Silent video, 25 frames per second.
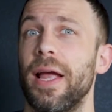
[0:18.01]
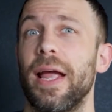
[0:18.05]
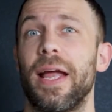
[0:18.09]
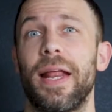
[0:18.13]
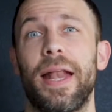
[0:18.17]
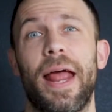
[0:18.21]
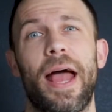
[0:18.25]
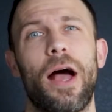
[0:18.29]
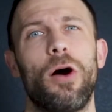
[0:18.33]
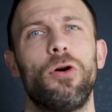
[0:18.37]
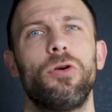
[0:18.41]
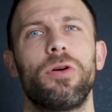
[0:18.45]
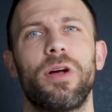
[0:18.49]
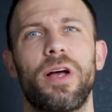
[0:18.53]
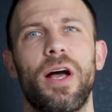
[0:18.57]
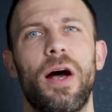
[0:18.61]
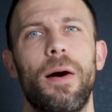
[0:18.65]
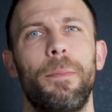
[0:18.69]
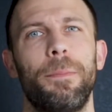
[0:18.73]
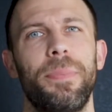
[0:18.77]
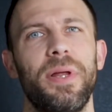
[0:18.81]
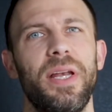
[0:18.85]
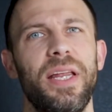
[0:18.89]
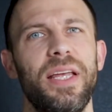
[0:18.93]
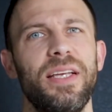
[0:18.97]
and how
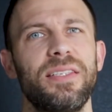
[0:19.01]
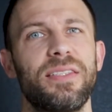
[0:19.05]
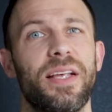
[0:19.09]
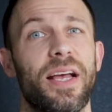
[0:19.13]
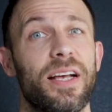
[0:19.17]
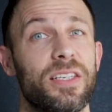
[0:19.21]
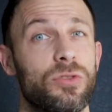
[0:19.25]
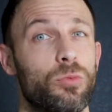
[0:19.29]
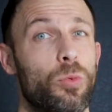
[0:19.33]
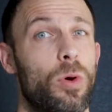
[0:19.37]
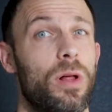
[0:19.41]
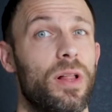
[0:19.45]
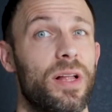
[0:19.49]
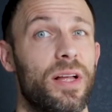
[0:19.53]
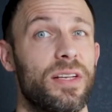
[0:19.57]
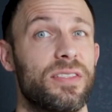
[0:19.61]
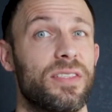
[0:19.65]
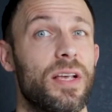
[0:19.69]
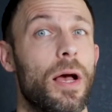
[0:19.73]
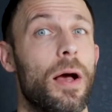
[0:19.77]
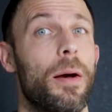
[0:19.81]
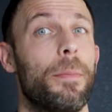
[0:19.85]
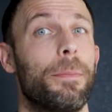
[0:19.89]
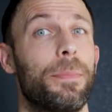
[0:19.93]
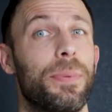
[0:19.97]
companies as well
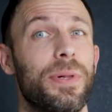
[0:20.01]
as